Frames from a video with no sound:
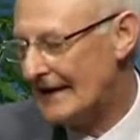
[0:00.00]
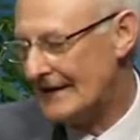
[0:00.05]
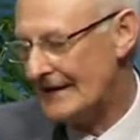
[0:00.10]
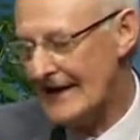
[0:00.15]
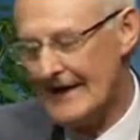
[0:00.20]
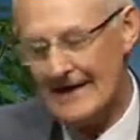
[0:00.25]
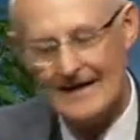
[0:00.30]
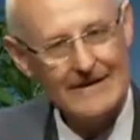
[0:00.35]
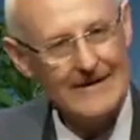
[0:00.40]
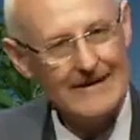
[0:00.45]

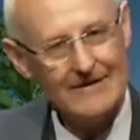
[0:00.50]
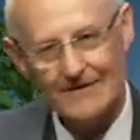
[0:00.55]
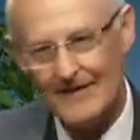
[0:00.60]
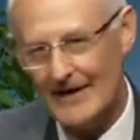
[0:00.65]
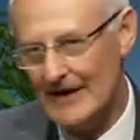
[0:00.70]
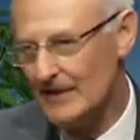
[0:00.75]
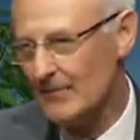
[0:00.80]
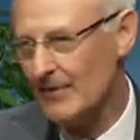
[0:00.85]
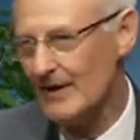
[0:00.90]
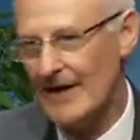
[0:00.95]
Again, the
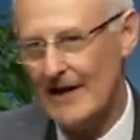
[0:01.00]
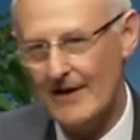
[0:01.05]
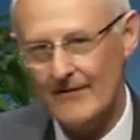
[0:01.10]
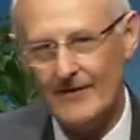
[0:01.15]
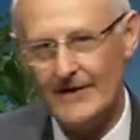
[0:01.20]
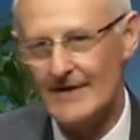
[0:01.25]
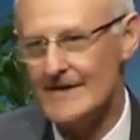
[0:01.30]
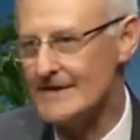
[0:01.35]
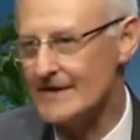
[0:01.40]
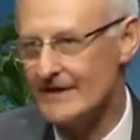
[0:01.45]
available
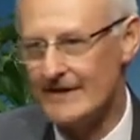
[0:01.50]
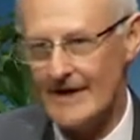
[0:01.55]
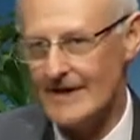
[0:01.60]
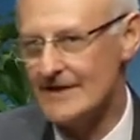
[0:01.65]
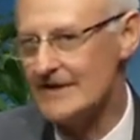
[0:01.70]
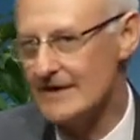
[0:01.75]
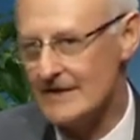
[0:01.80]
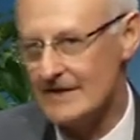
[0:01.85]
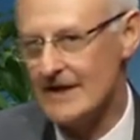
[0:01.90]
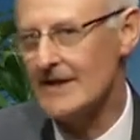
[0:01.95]
evidence on
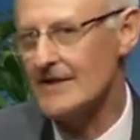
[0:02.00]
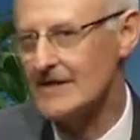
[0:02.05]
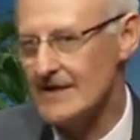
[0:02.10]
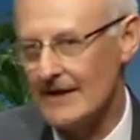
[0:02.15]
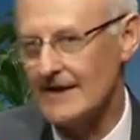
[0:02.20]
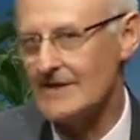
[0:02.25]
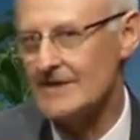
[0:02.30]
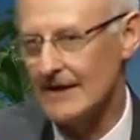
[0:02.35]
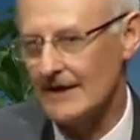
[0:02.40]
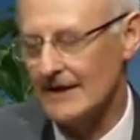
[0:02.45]
that suggests
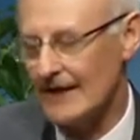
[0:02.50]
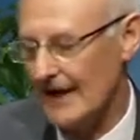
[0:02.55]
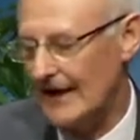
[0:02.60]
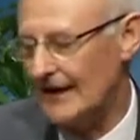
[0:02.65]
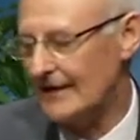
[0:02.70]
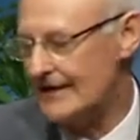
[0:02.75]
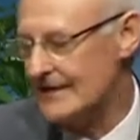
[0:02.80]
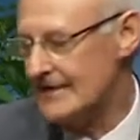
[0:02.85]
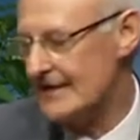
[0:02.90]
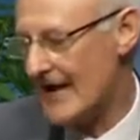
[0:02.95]
that is
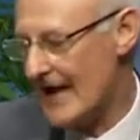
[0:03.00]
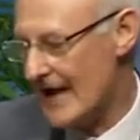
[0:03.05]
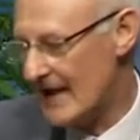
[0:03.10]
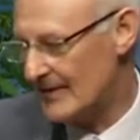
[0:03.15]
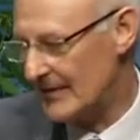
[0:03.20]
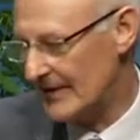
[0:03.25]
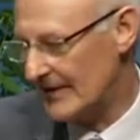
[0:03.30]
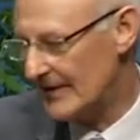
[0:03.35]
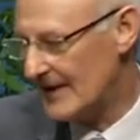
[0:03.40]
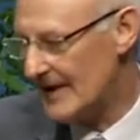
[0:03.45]
unlikely to
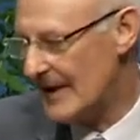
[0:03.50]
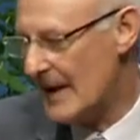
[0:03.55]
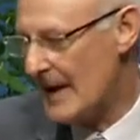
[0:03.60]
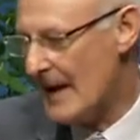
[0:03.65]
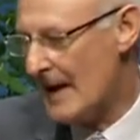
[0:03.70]
happen.